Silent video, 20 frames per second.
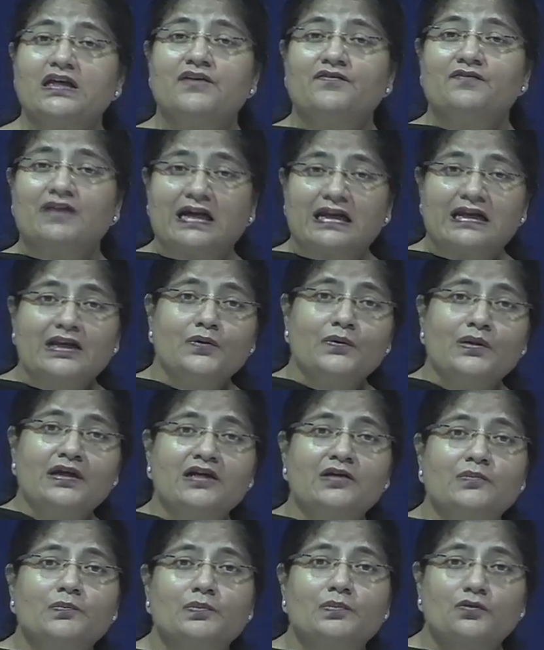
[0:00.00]
evaluate
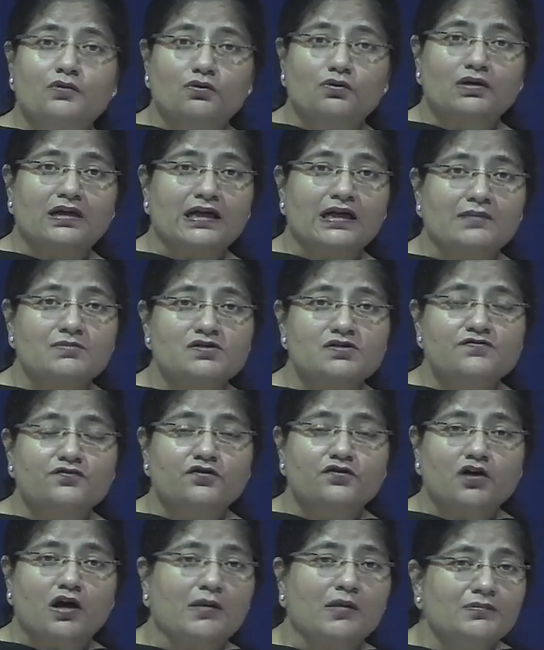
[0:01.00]
programs
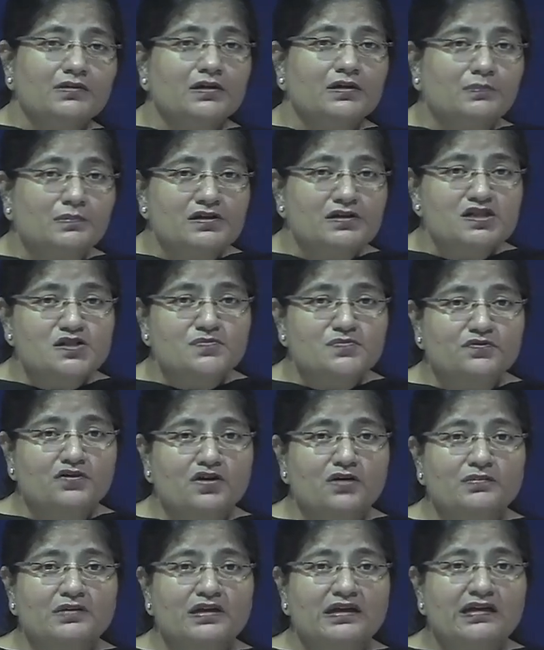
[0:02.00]
from the
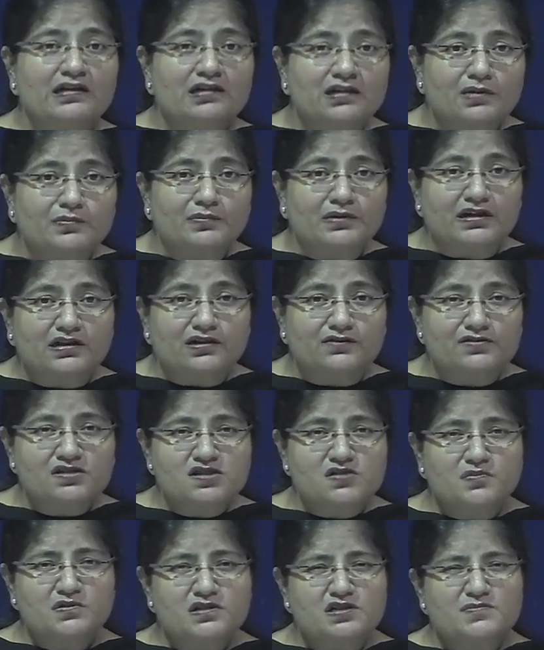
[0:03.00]
interpretivist
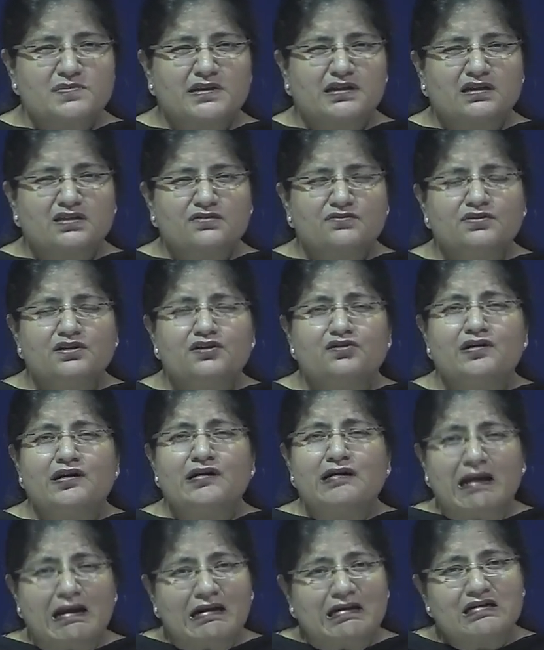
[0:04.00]
perspective, we try and
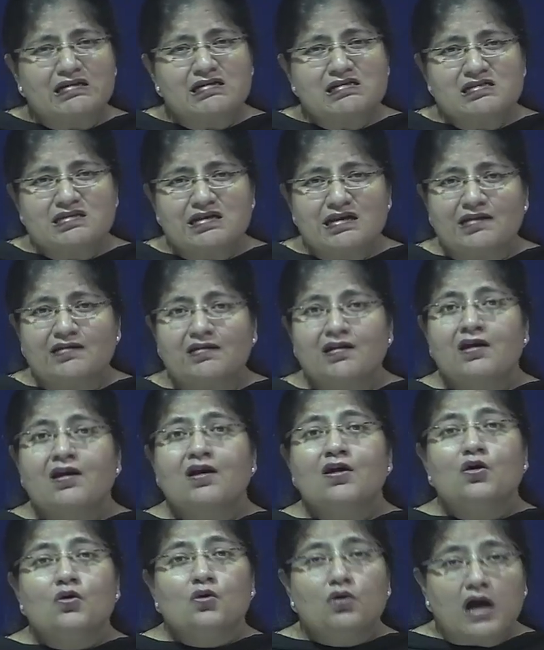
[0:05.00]
understand
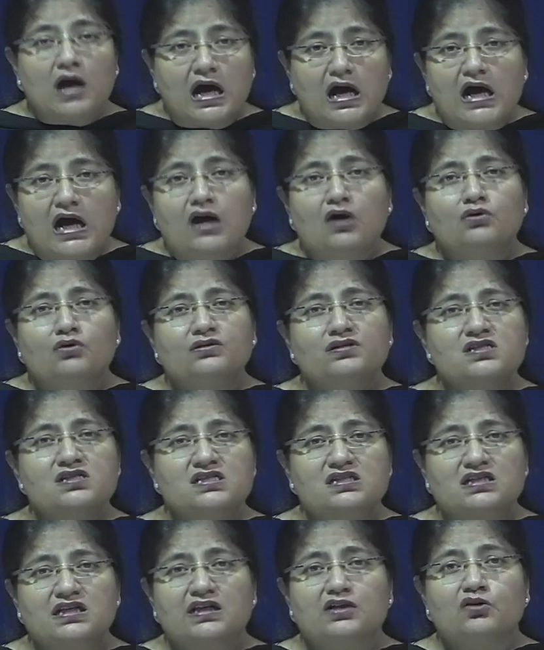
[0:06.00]
how the
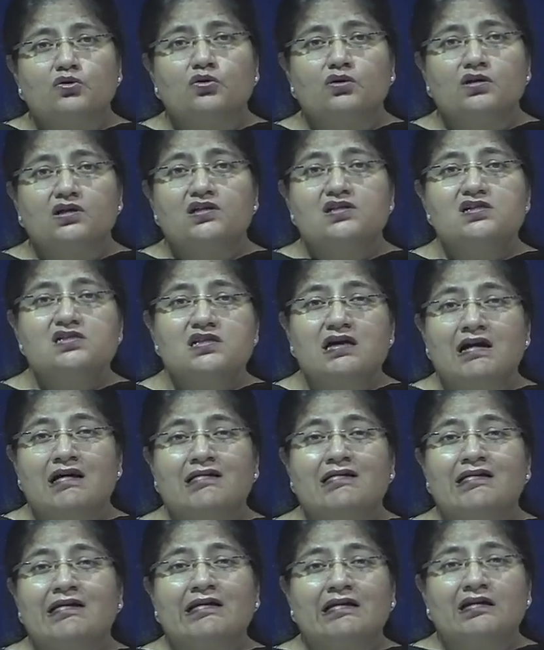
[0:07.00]
stakeholders are
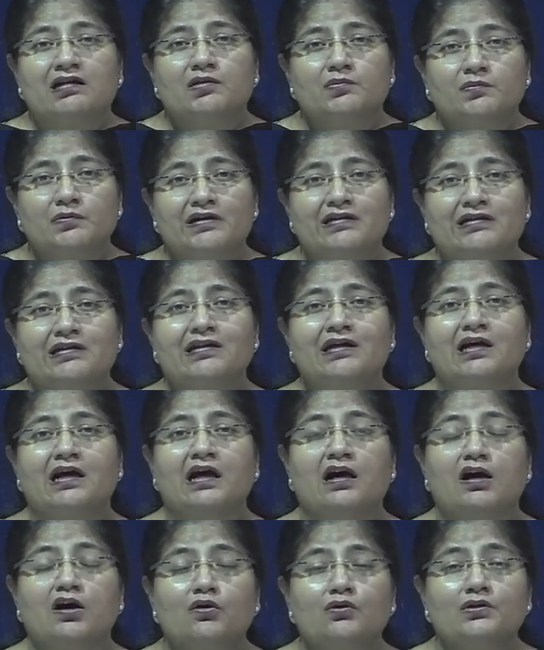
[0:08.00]
interpreting,
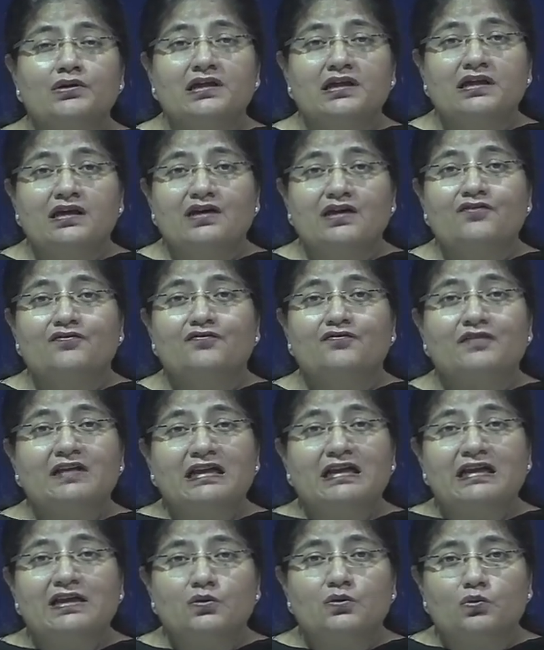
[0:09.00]
how they are
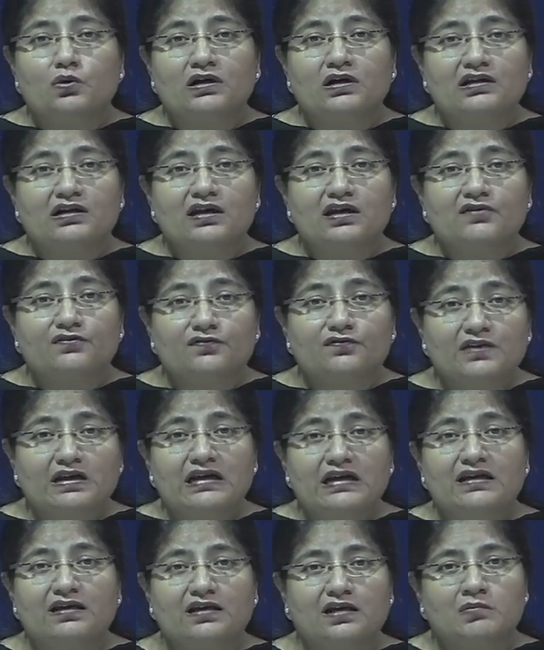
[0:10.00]
feeling, what they are
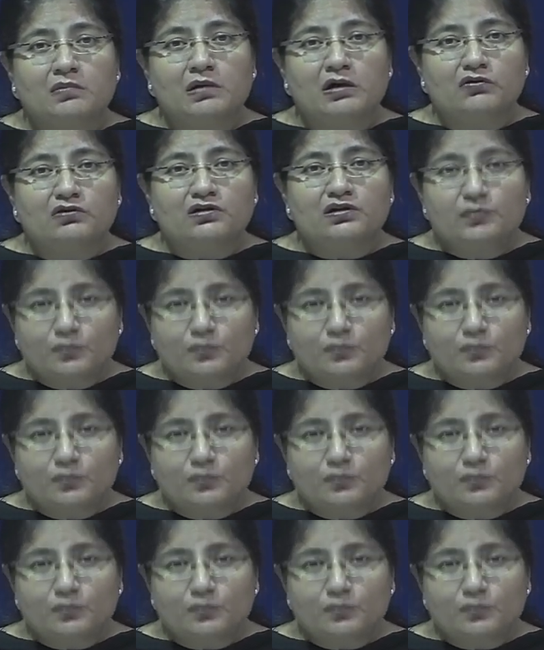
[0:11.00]
feeling about the